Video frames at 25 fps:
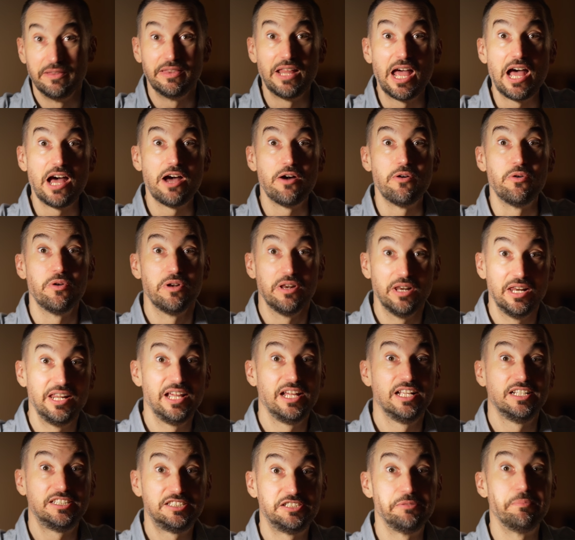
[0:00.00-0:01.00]
Now,
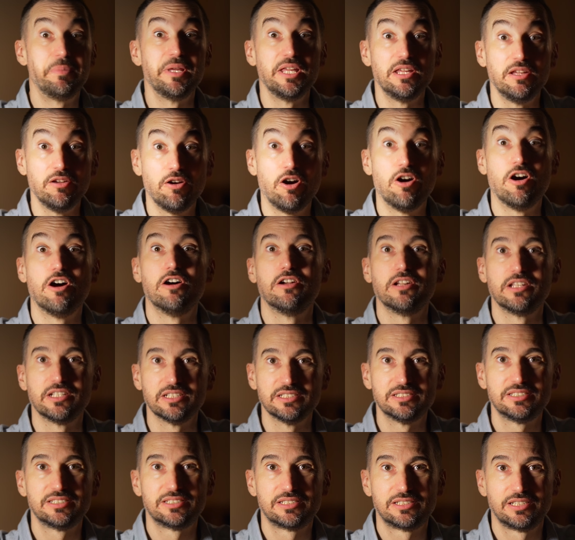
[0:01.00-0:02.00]
let's be
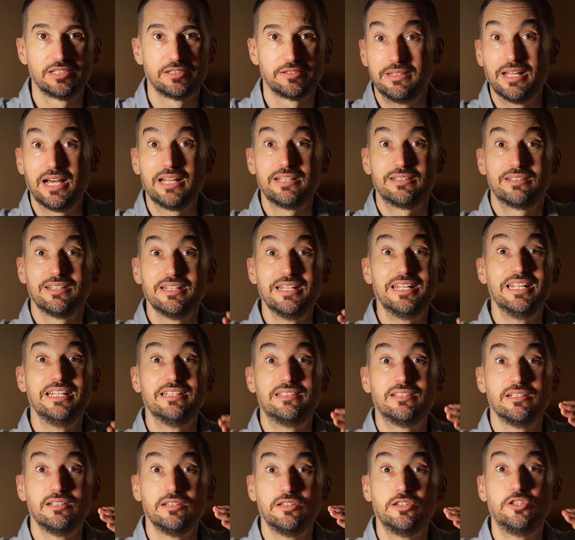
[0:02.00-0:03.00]
honest, that
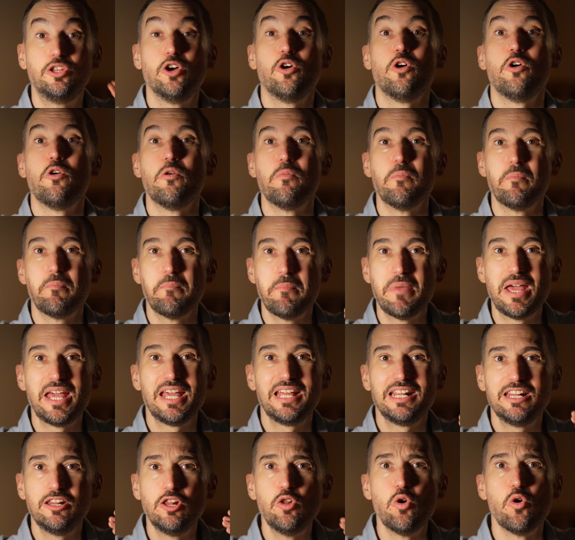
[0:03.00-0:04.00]
little dome
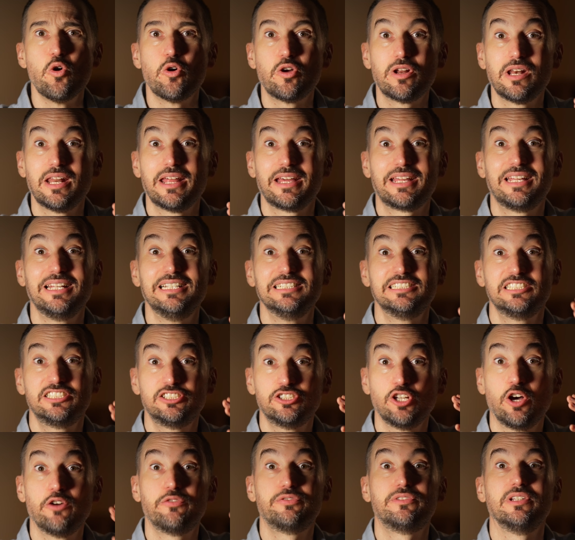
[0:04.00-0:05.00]
may look like it's
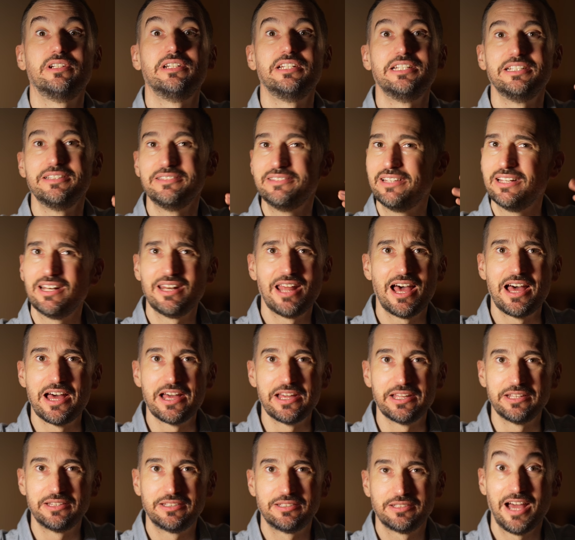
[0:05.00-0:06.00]
softening the
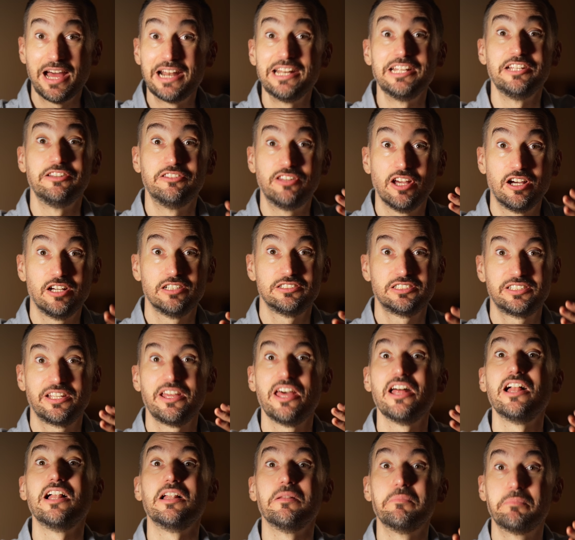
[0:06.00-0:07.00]
light, and it does
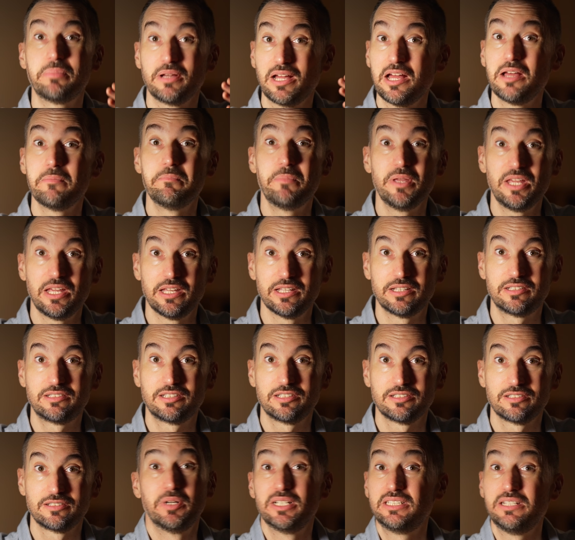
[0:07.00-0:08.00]
help a
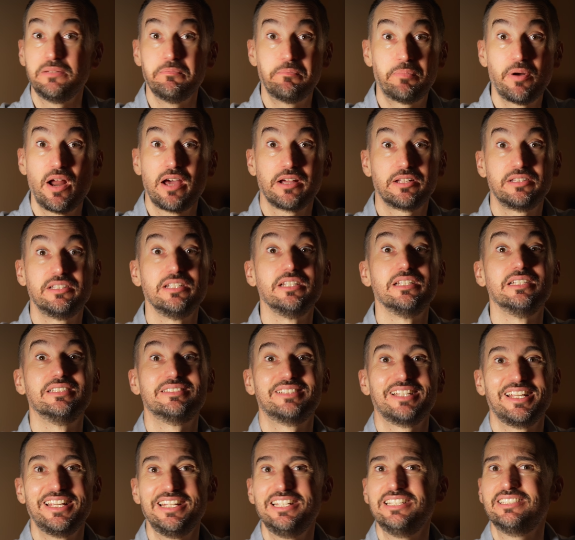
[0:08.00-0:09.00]
bit, but in
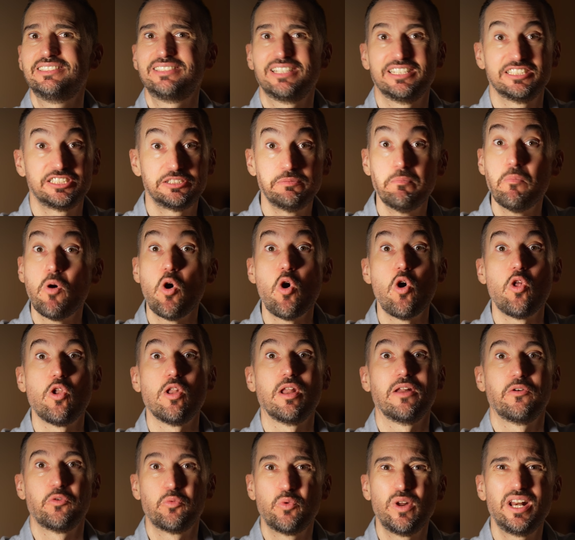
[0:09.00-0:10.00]
practice it's a
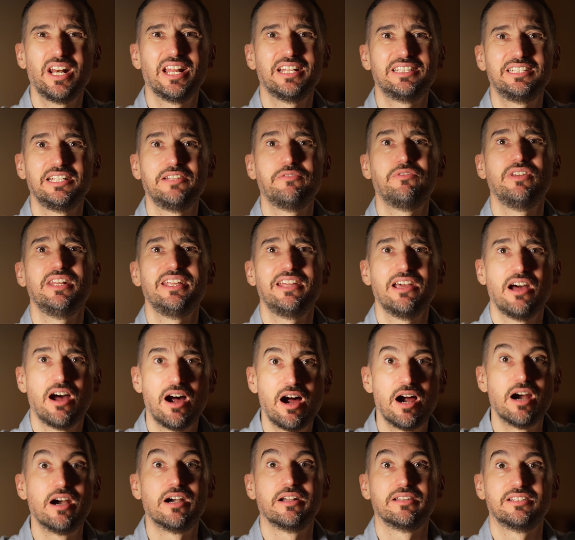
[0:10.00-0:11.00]
small, relatively
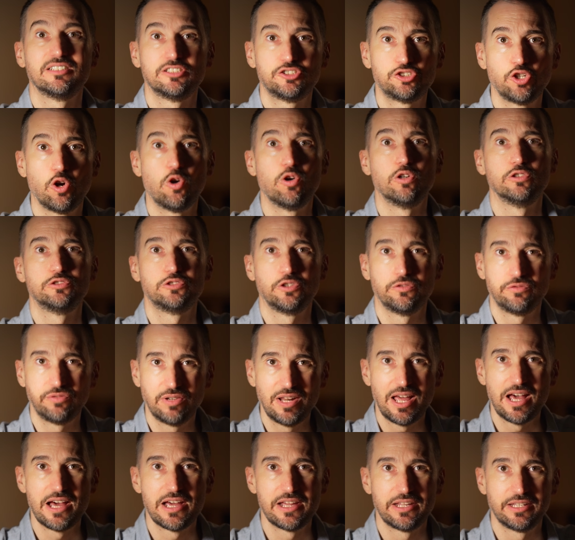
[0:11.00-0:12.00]
hard source of
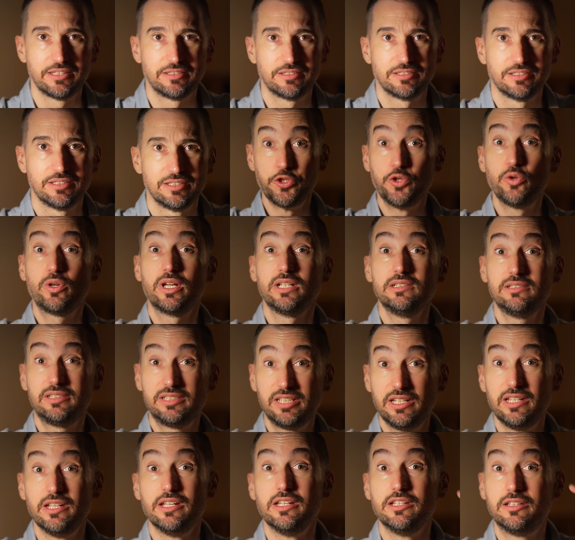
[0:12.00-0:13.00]
light. You can
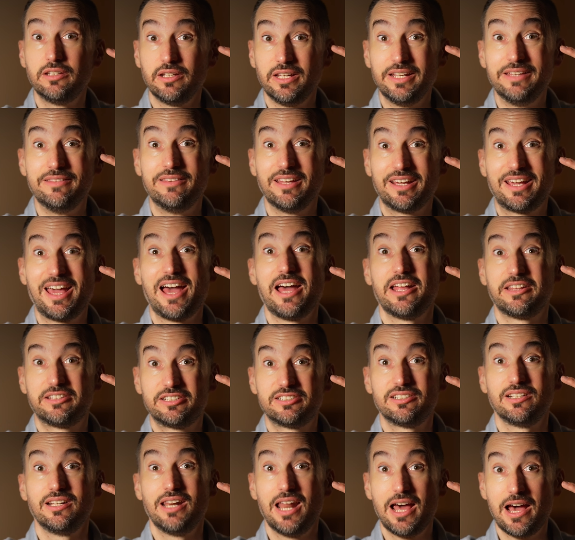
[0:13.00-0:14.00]
see it in the
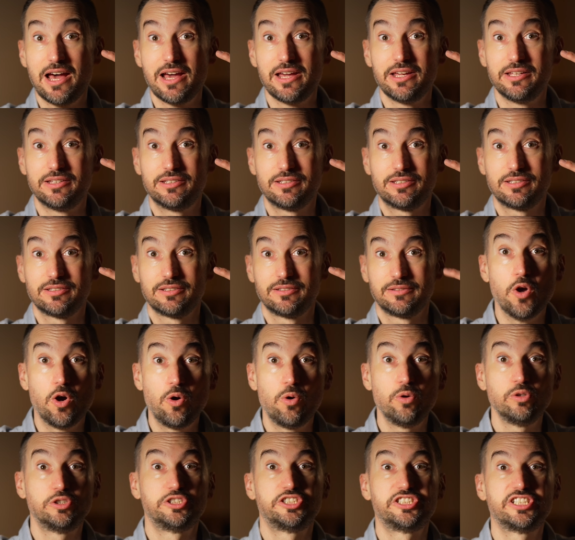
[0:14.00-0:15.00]
catch lights.
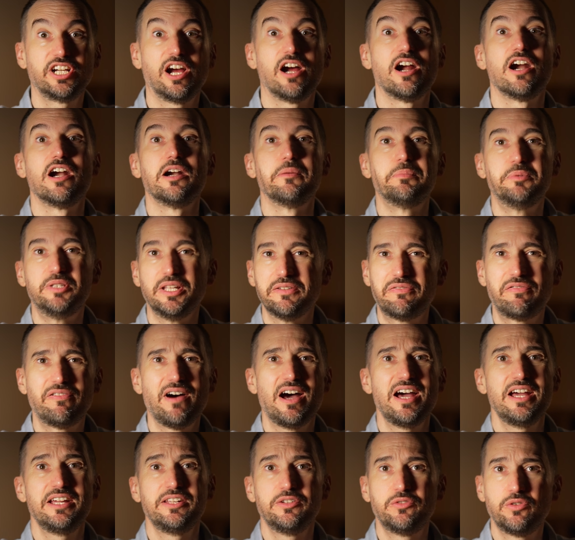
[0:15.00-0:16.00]
Those sharp,
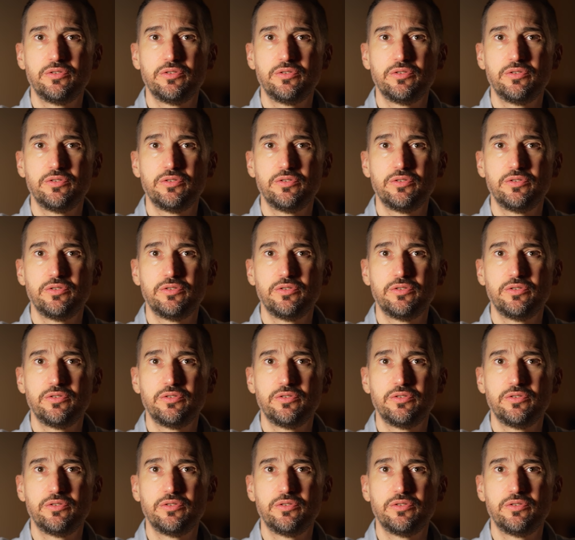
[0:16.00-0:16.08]
defined